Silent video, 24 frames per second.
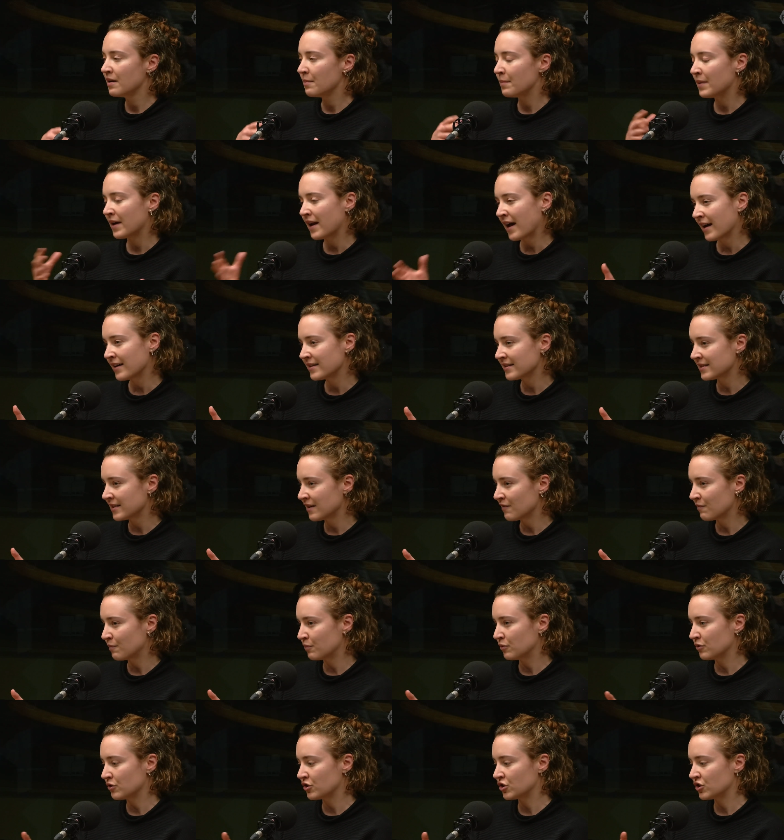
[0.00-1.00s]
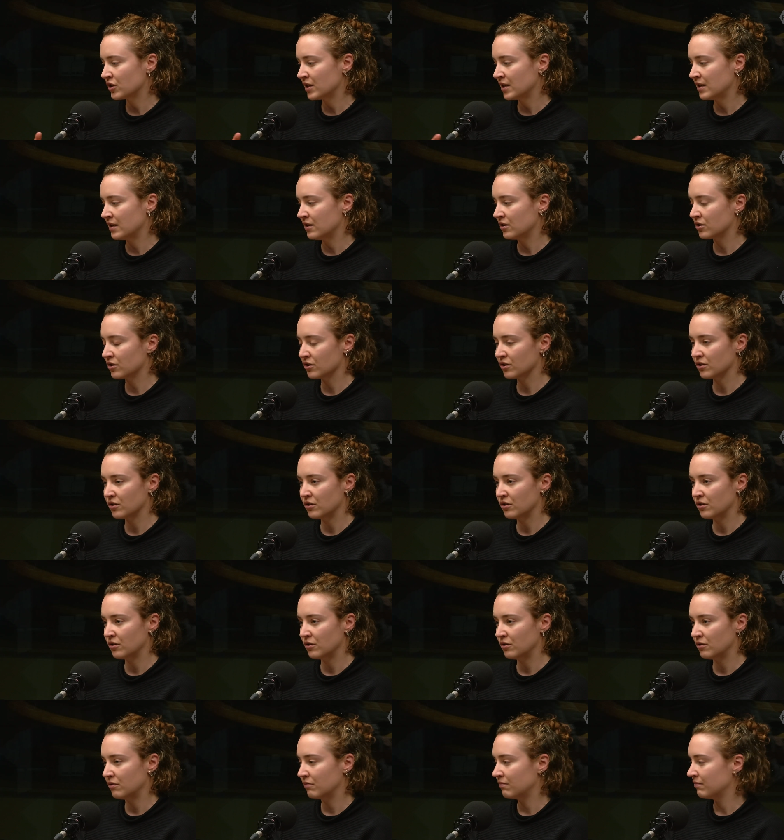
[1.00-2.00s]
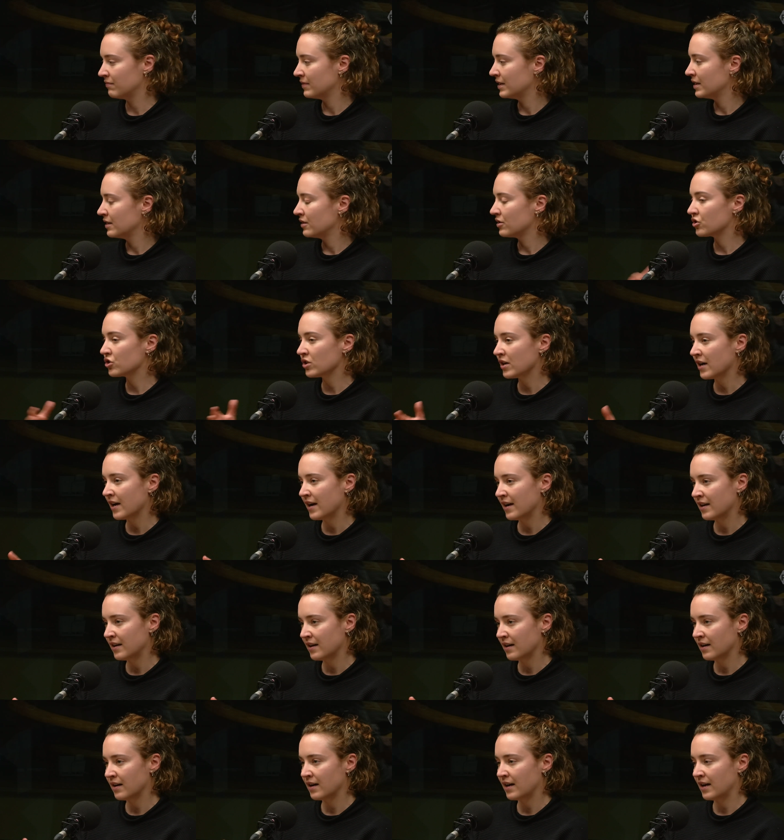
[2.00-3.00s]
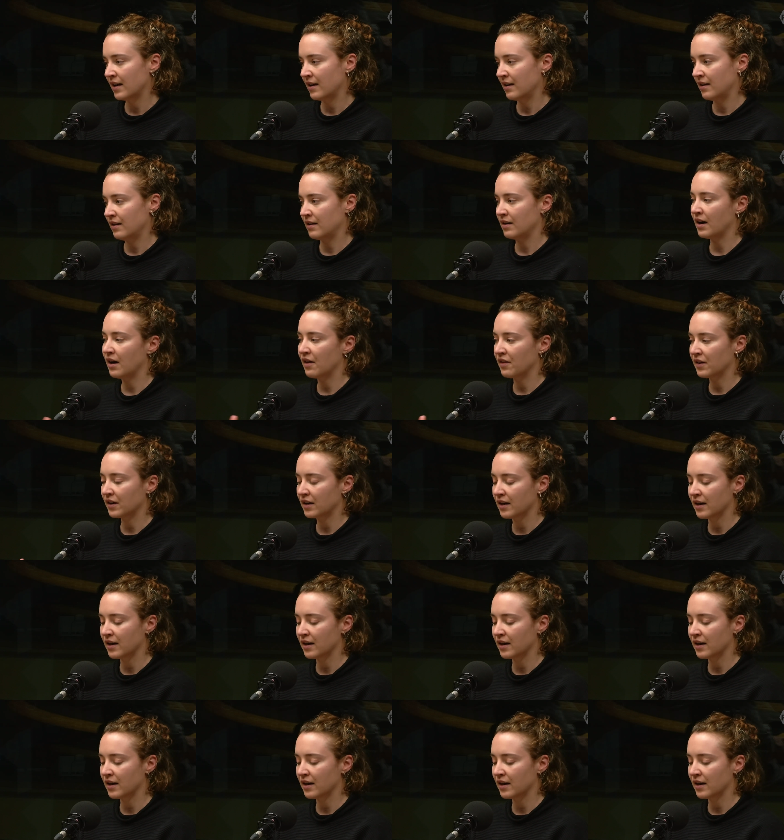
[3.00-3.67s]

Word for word: But as they've pushed into China and other